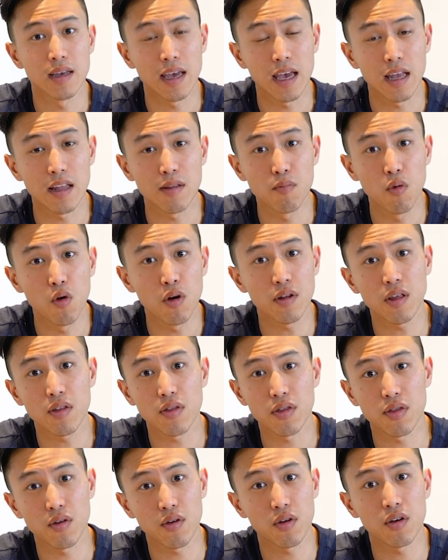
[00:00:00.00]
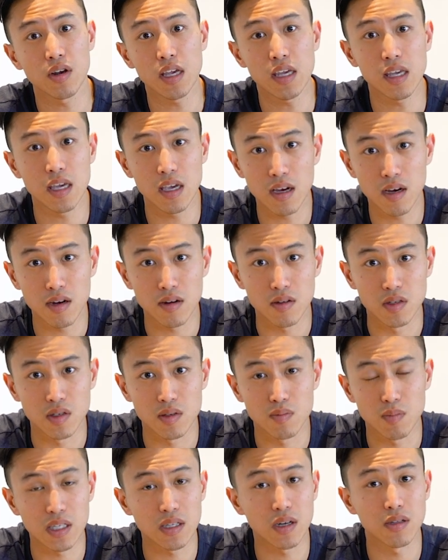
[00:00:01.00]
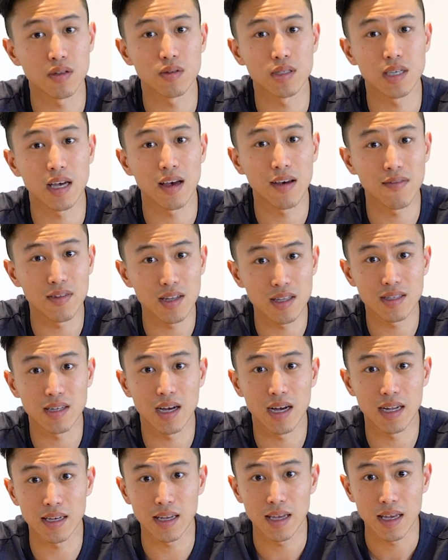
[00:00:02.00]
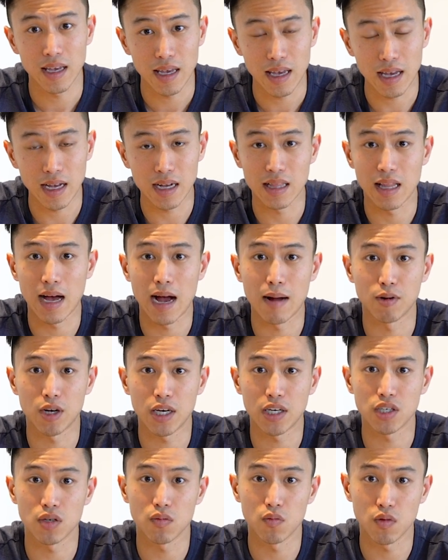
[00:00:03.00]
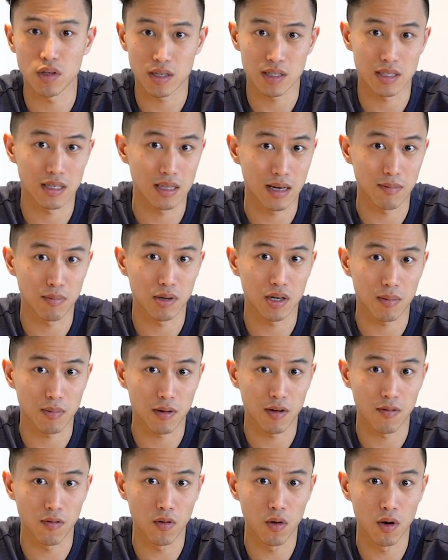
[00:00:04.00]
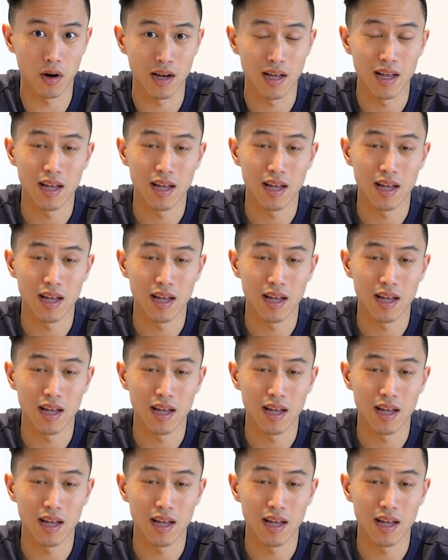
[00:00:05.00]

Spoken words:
in more than 30 years, McDonald's haven't done a collaboration with a celebrity before.